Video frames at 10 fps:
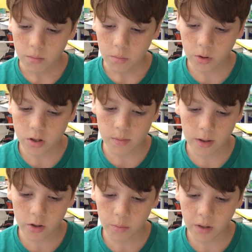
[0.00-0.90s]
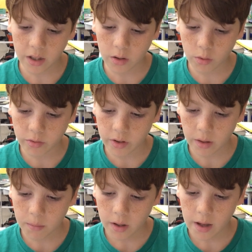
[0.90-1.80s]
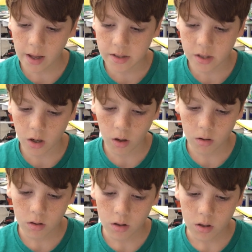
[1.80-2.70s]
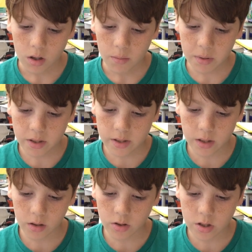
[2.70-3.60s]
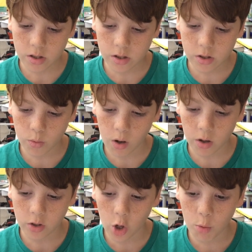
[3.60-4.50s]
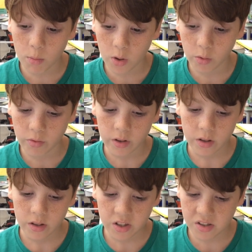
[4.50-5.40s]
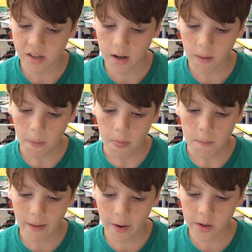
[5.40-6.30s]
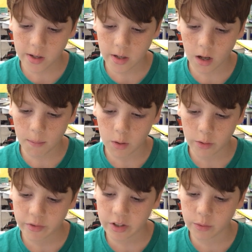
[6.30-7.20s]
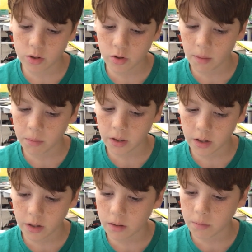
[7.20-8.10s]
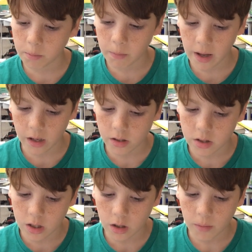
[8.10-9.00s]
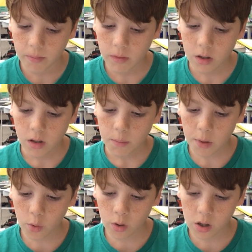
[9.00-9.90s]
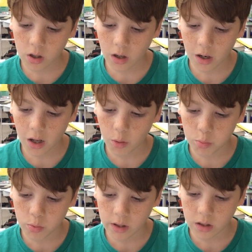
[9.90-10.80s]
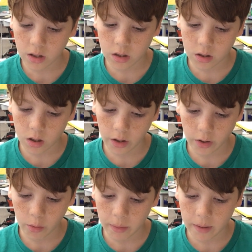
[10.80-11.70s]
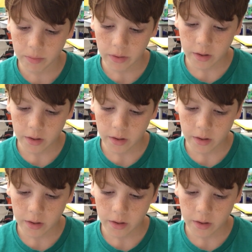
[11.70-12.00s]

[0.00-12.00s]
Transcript: Pulled a smothered blanket over them, heads and all. Be still, just as you are. Don't move, she said. Mary did not move. She was trembling and still. But Laura could not help wriggling a little bit.